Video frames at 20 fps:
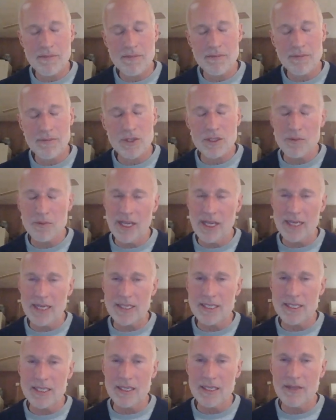there's some
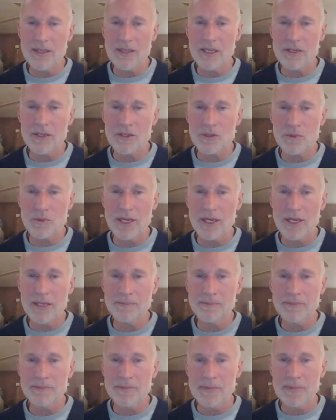flaxseed in there as
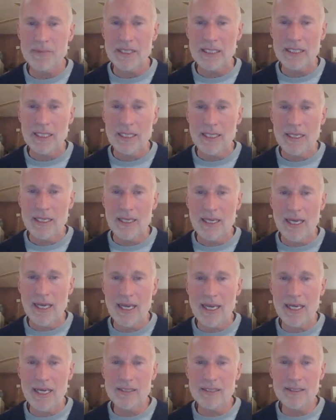well,
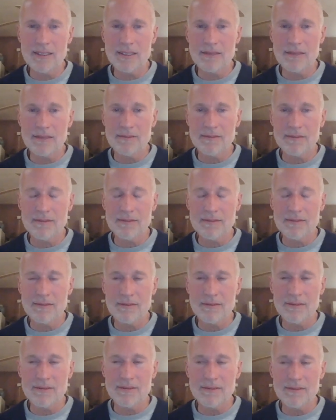and
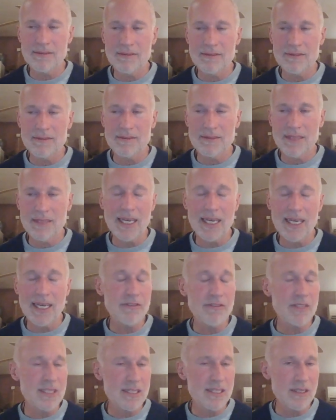I
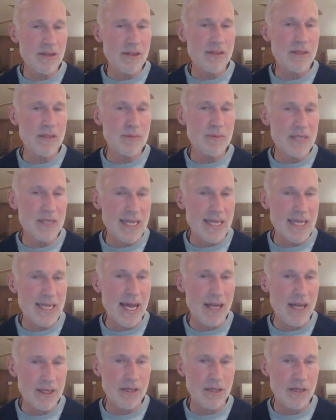kind of consider them a
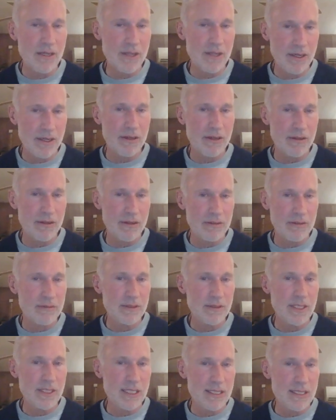salad on the go.
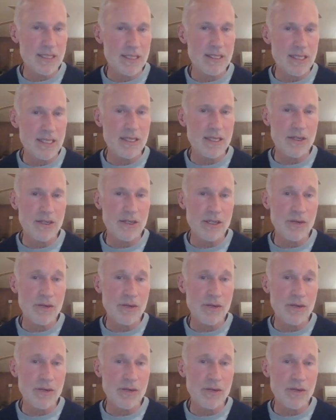It's considered a